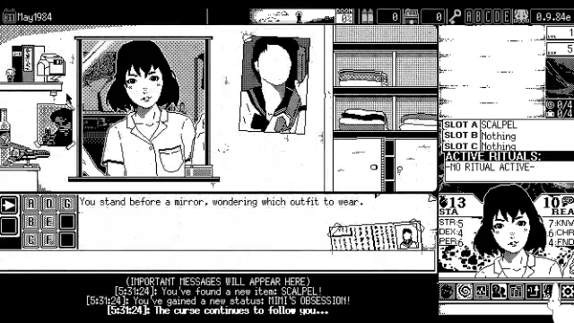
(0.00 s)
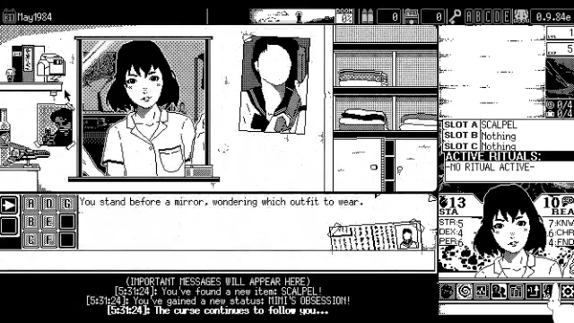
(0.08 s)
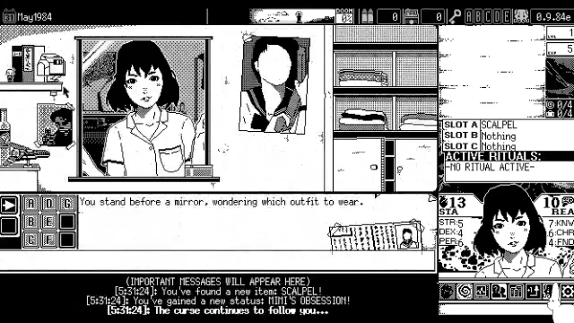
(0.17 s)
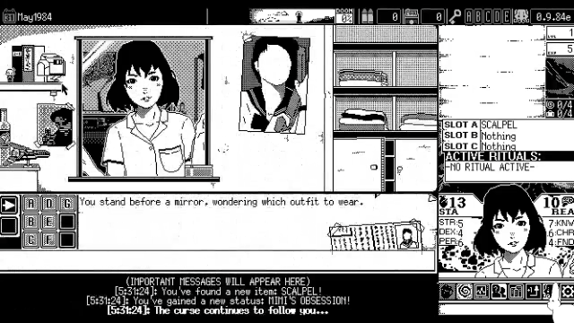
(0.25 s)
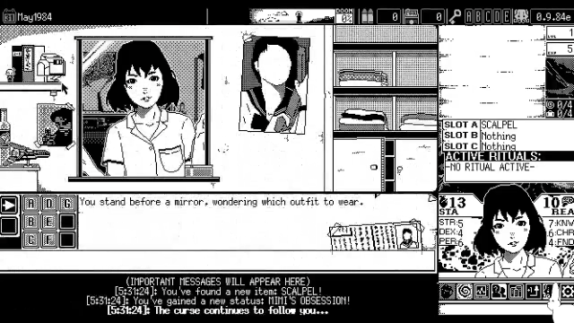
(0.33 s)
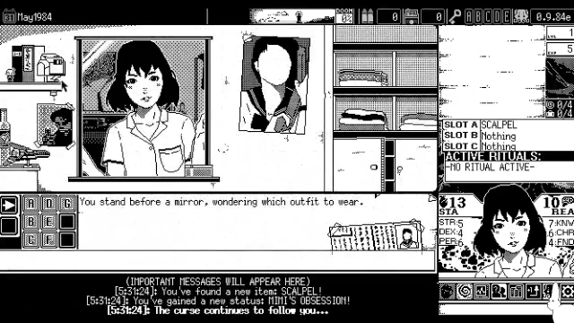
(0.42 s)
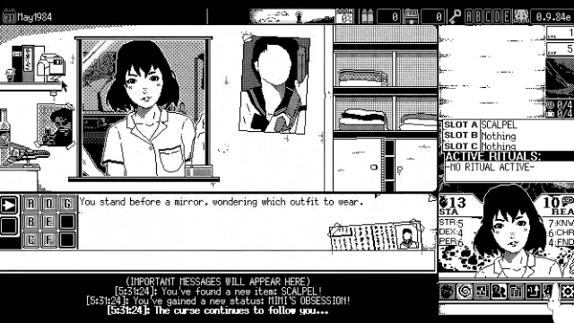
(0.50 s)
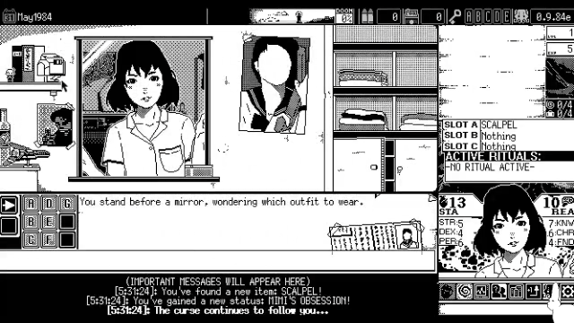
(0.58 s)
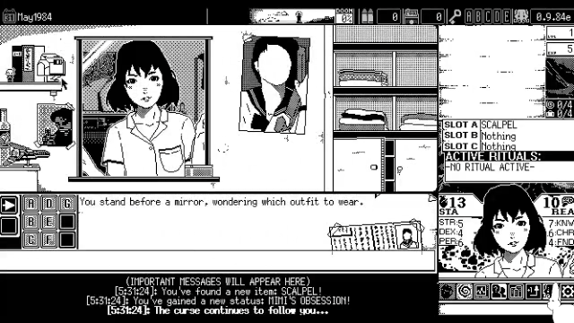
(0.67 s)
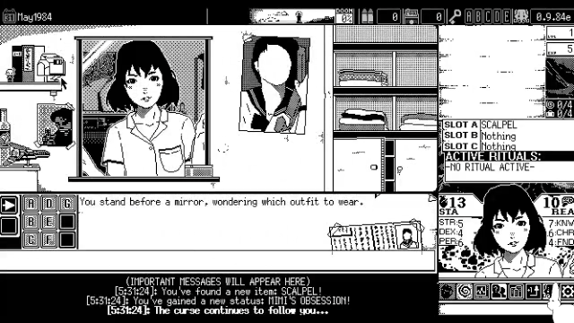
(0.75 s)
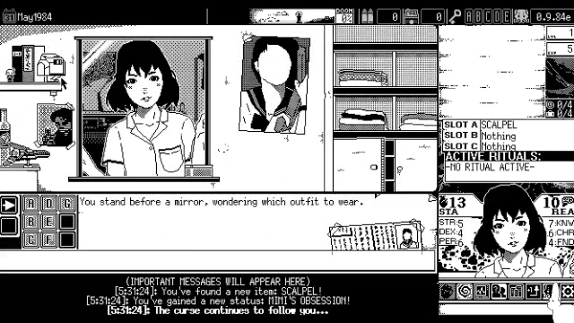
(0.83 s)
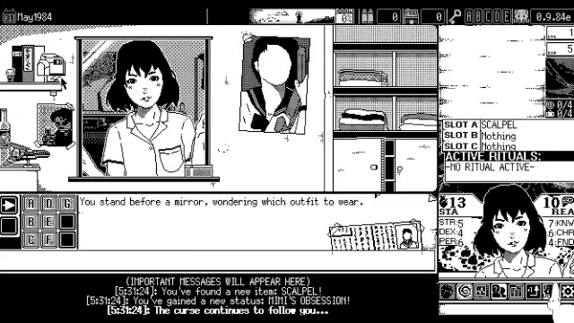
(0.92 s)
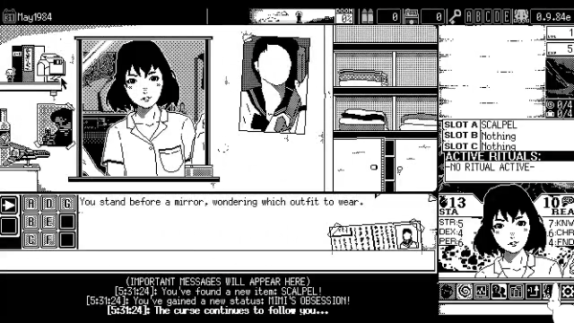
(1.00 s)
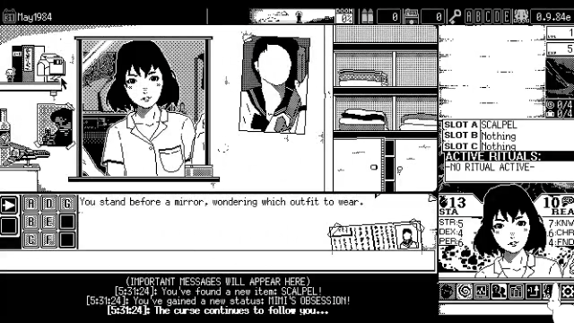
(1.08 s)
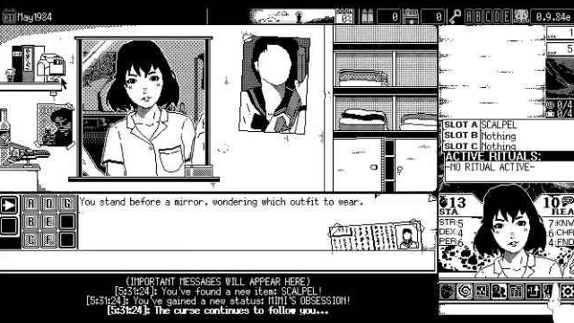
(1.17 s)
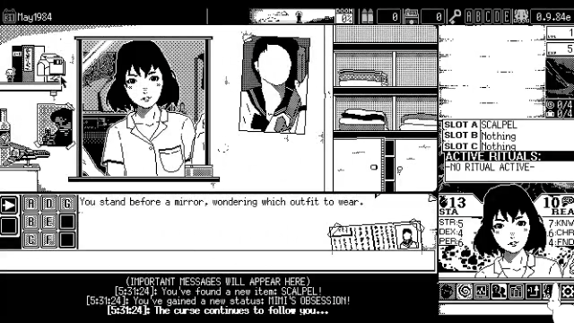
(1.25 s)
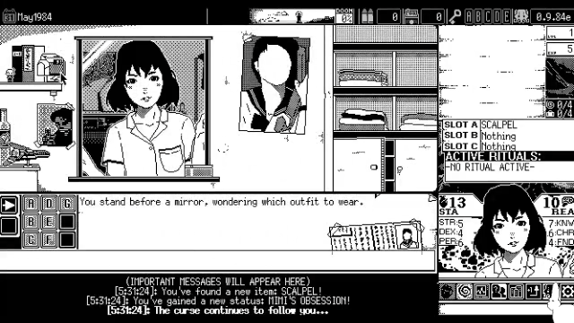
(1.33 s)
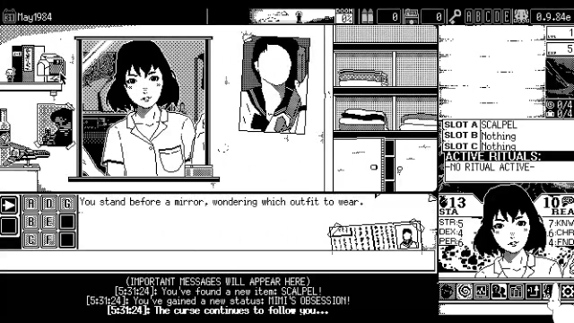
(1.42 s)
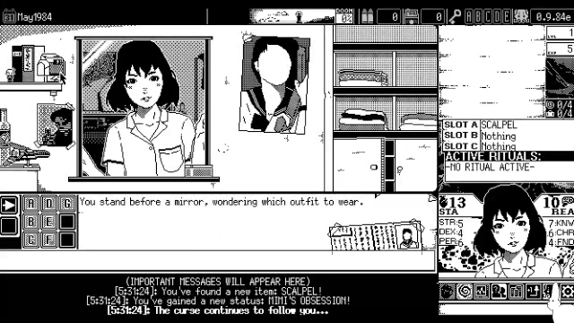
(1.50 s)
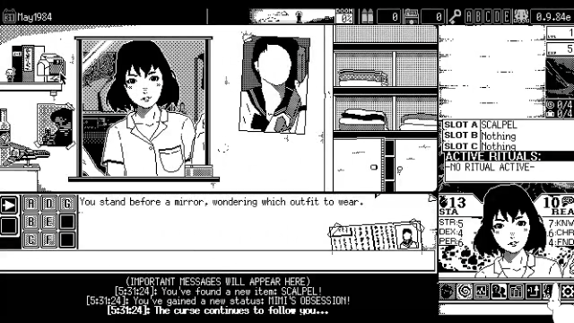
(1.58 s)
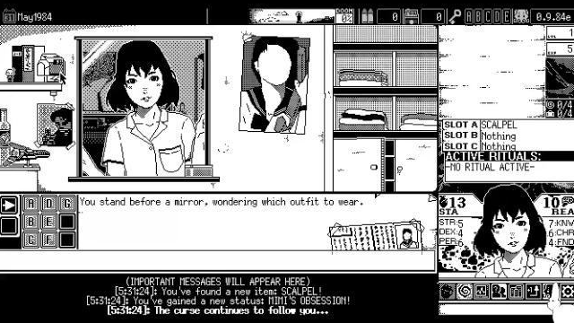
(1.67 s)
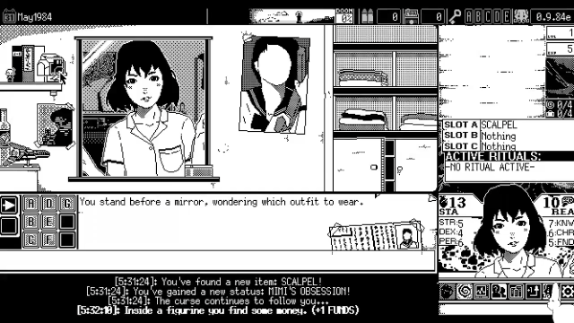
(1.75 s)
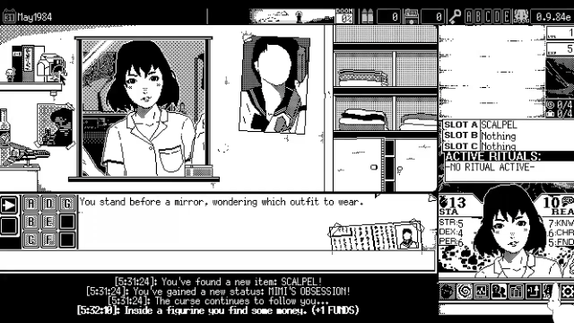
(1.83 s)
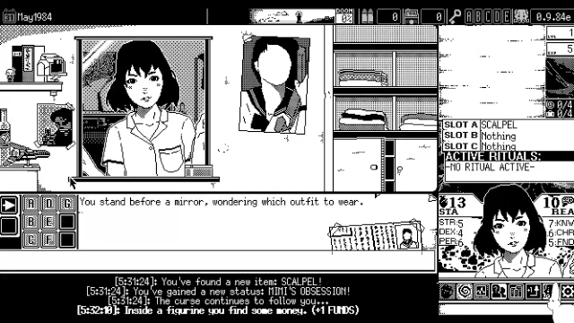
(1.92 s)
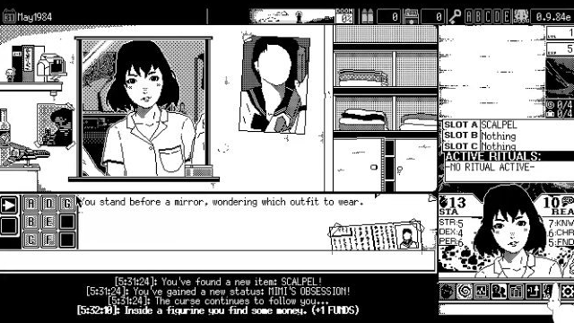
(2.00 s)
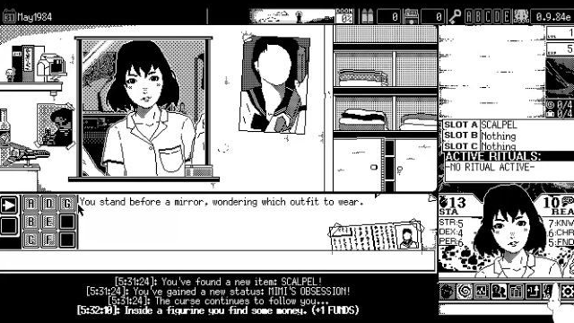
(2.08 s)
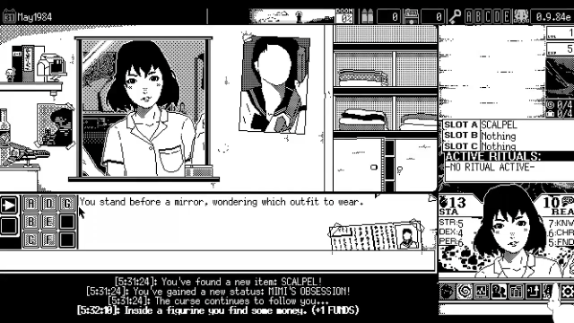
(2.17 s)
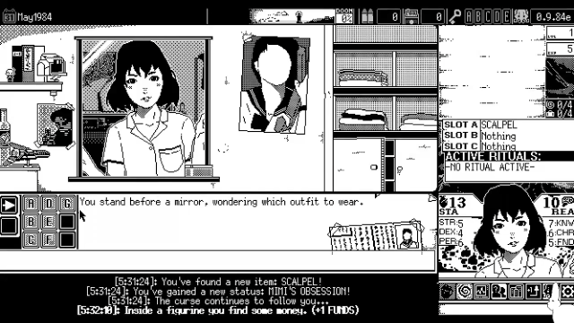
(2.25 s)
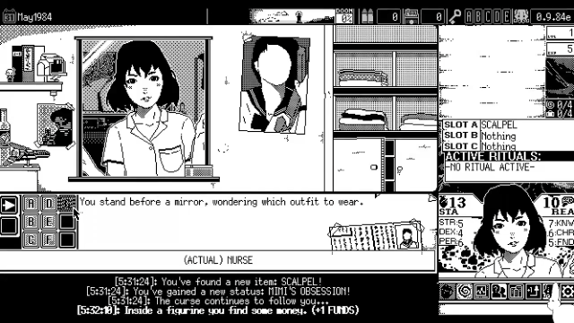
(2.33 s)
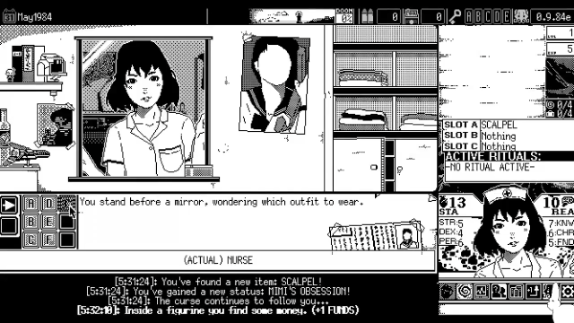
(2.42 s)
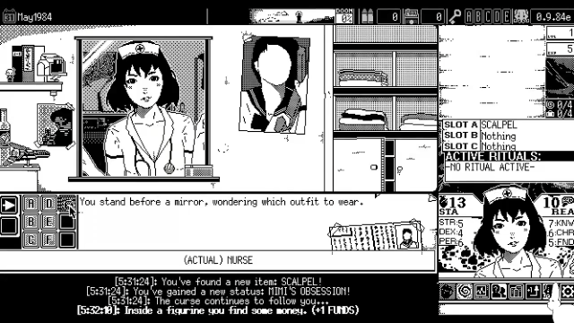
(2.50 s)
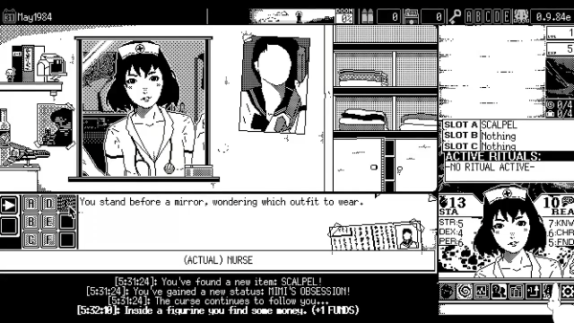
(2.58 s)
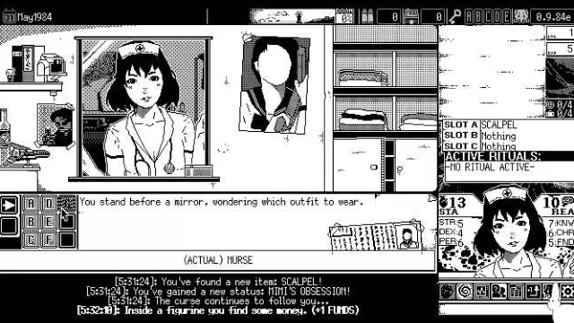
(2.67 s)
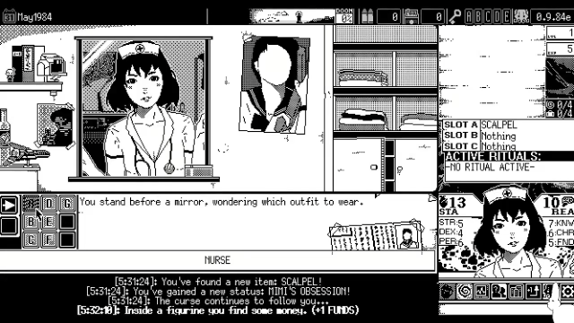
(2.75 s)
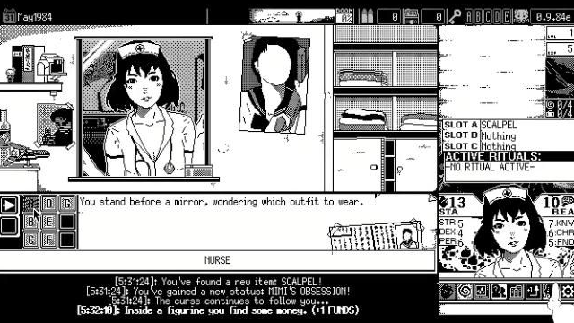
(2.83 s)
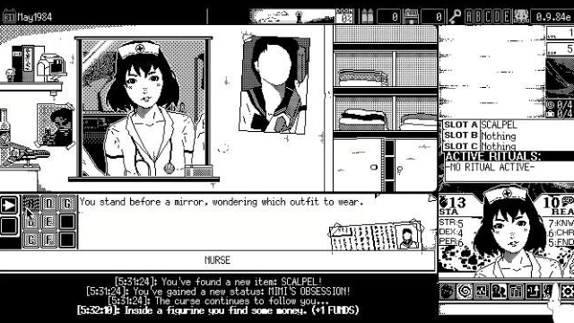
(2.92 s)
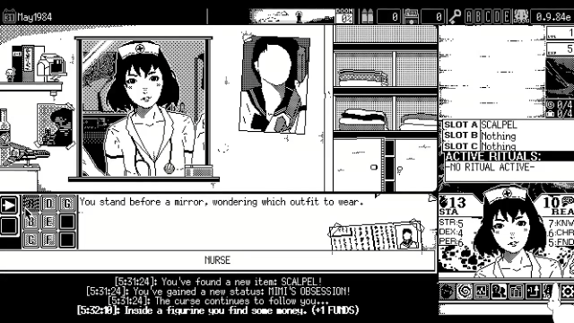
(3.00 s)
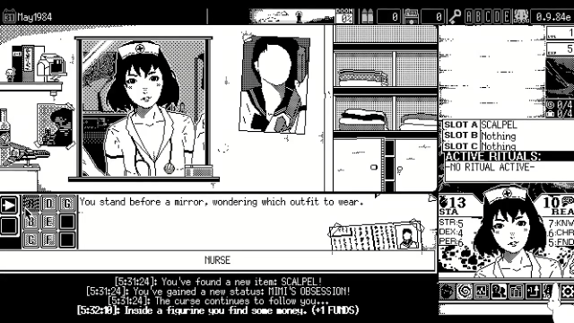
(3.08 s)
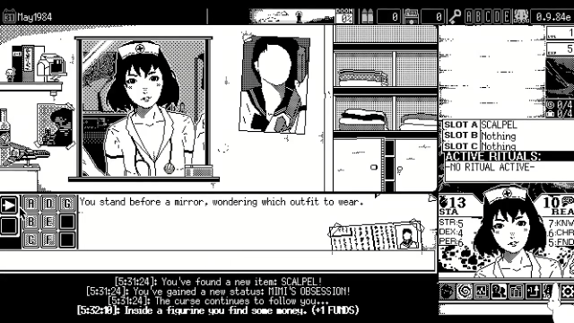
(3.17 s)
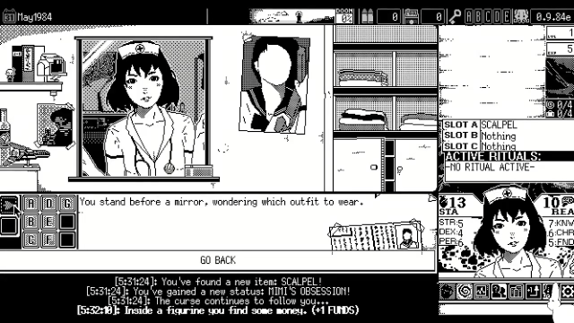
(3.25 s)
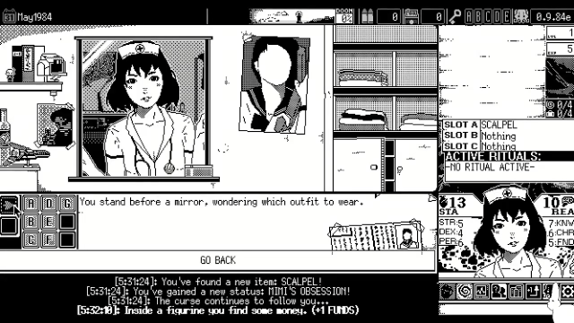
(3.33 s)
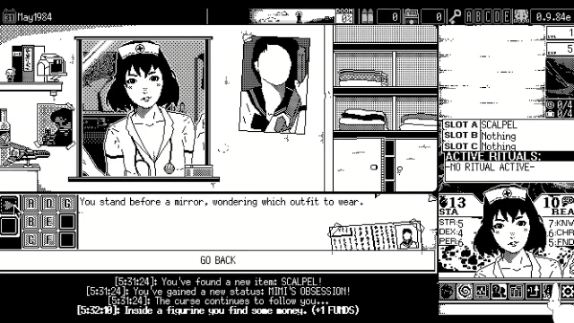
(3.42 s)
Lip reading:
(no speaker visible)